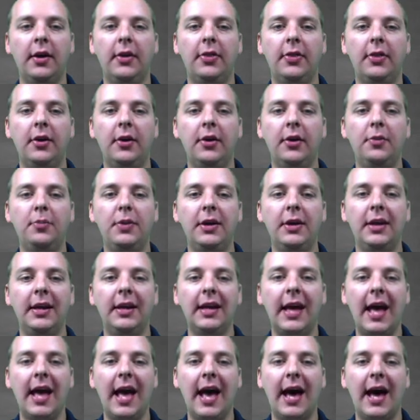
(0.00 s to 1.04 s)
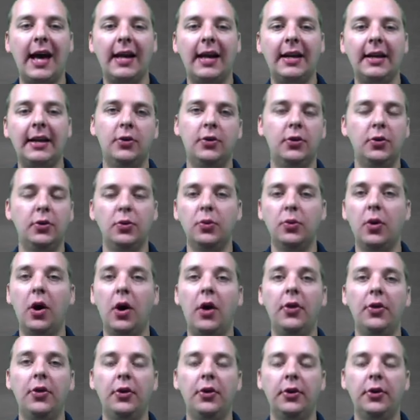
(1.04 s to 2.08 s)
They're being added to
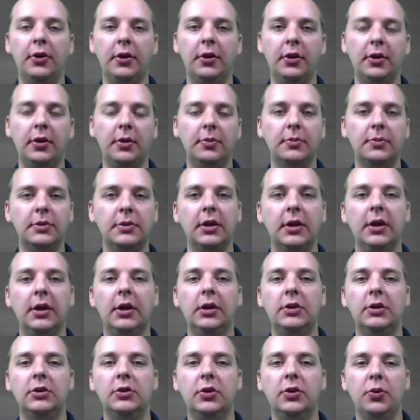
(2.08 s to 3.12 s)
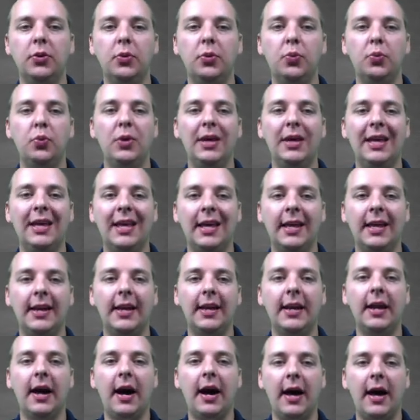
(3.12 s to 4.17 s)
other terms. So we
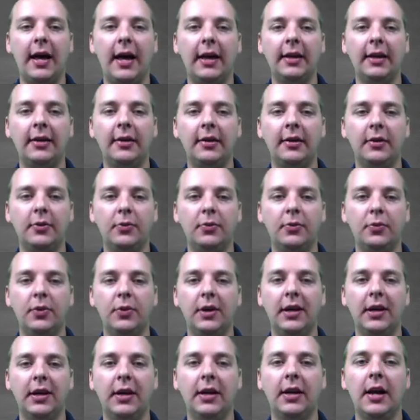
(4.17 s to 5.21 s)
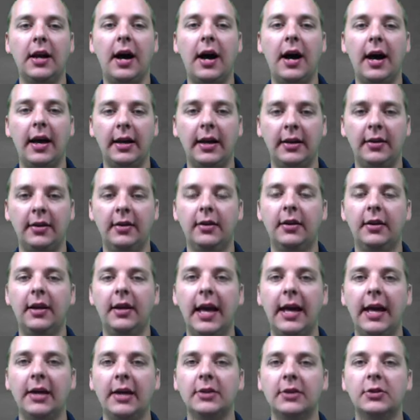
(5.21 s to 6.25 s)
cannot, we cannot
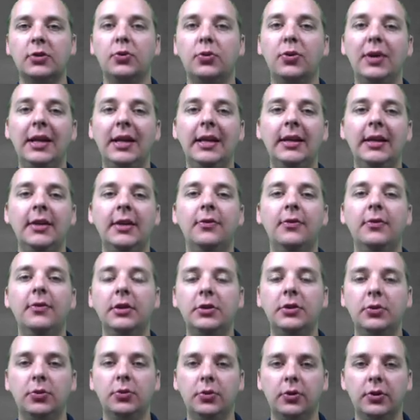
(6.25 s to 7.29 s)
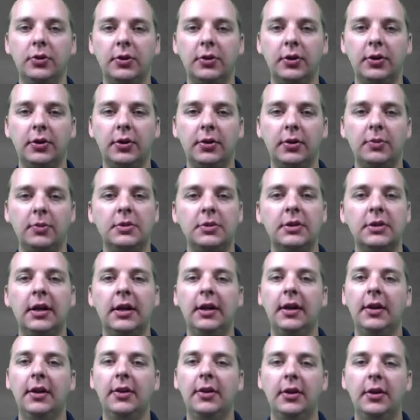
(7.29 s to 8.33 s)
cancel individual terms
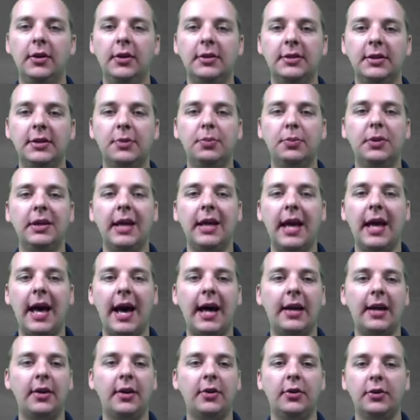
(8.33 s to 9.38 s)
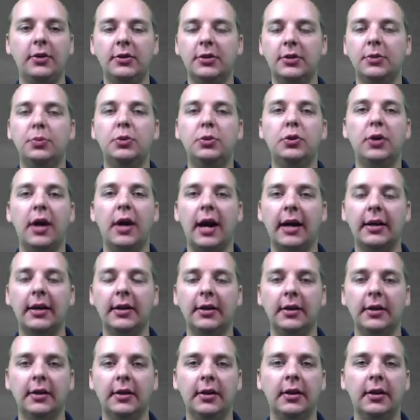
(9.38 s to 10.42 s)
that are simply added or
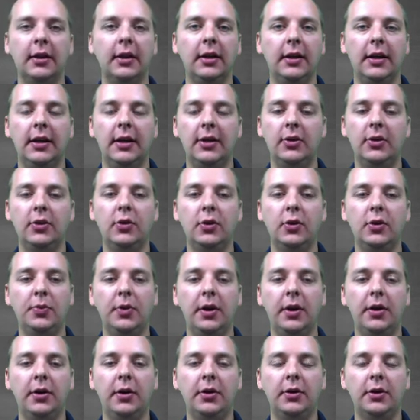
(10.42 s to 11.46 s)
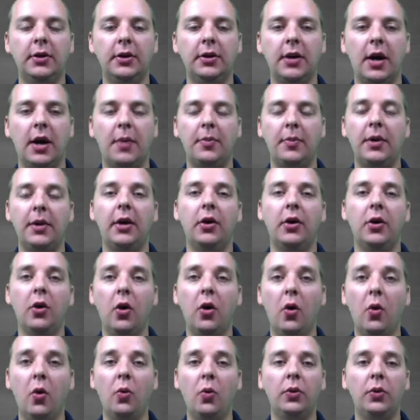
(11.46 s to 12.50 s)
subtracted in the numerator or denominator
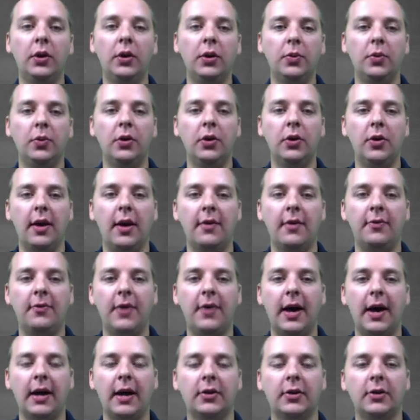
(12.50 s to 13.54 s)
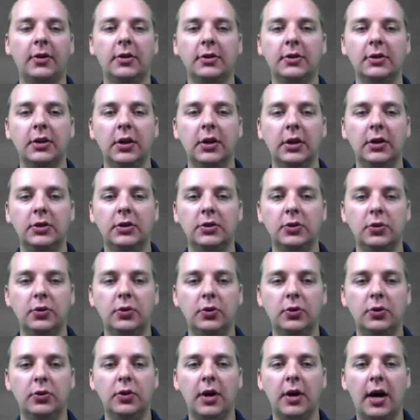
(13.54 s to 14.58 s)
only when you have factors. So
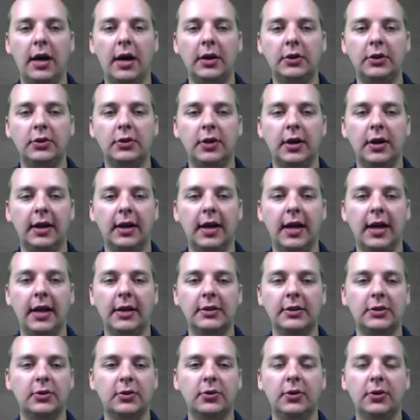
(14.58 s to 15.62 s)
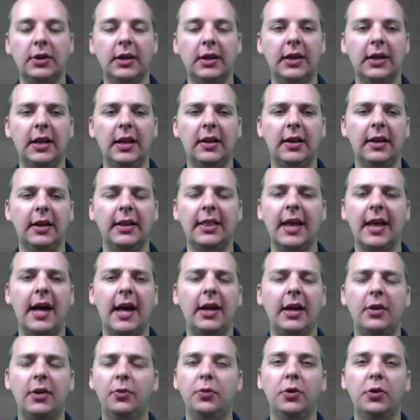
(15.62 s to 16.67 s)
do not try to cancel anything like
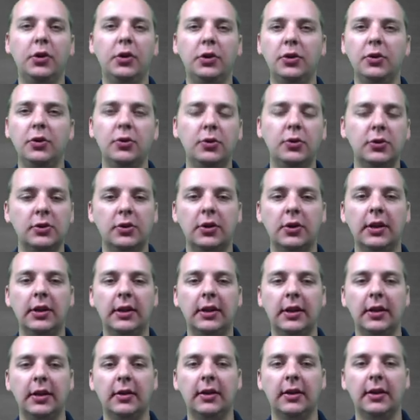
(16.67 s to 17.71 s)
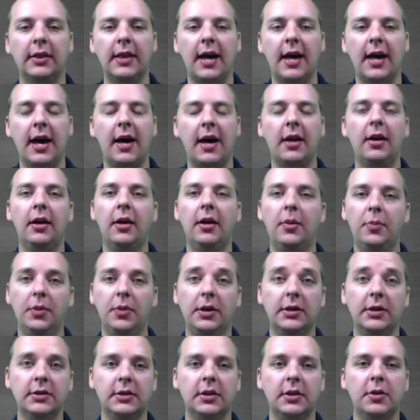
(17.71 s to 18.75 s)
that and reduce or anything like that
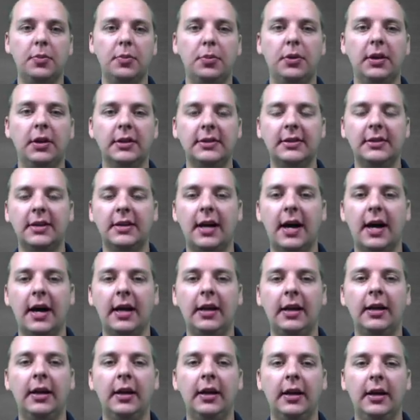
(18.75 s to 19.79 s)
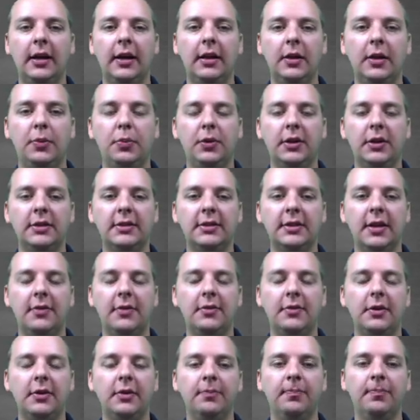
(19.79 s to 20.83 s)
because of the plus 9 and the plus
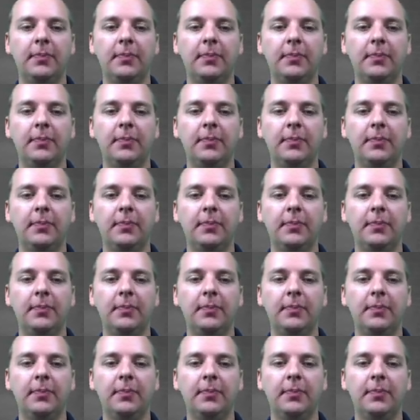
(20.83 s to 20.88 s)
7.